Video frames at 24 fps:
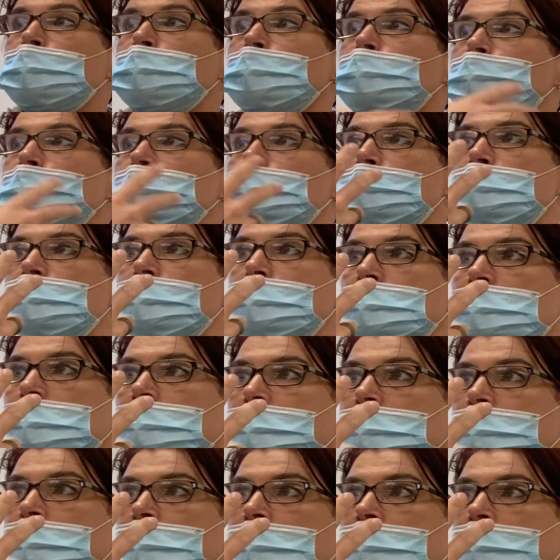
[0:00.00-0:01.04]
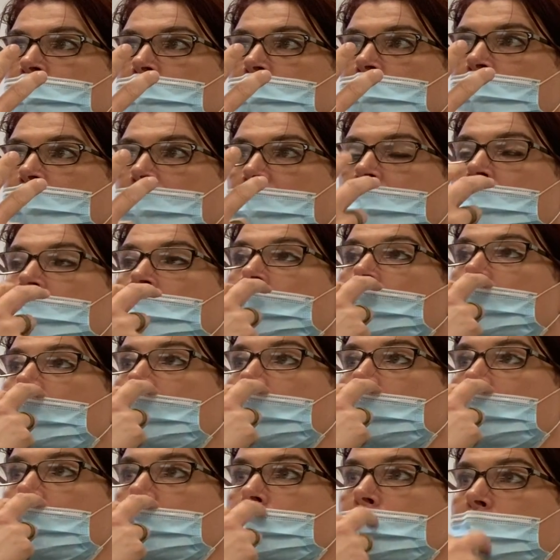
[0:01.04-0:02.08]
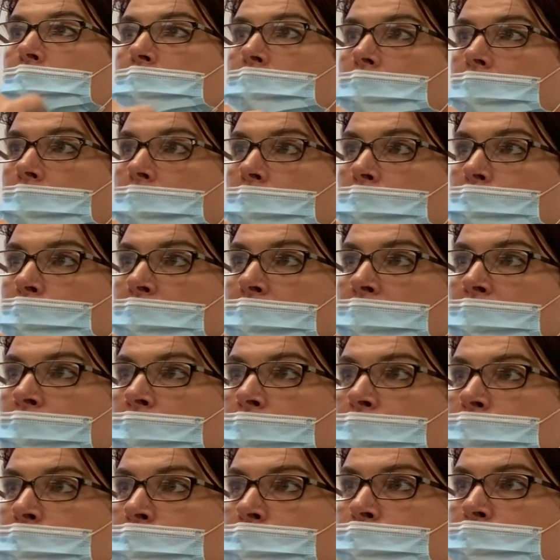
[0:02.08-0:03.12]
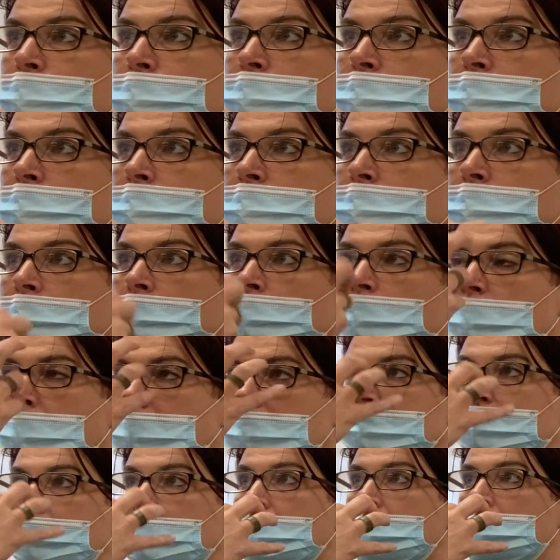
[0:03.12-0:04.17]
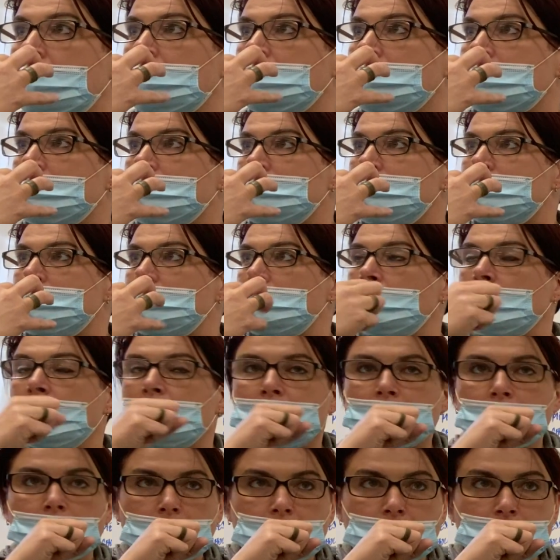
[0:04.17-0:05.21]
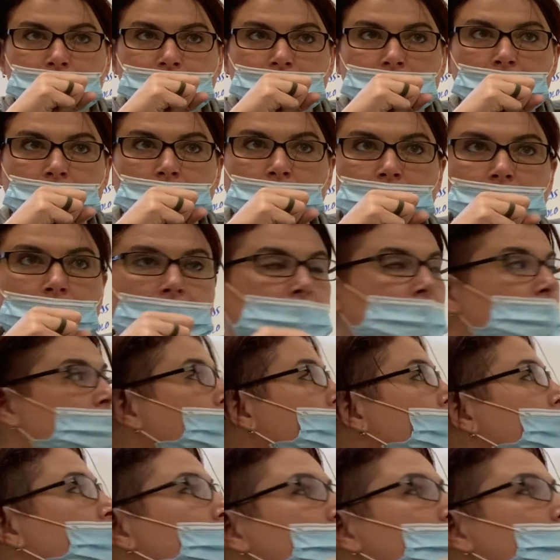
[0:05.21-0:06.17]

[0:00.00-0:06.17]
ooze, right? A runny nose, watery eyes, coughing, right?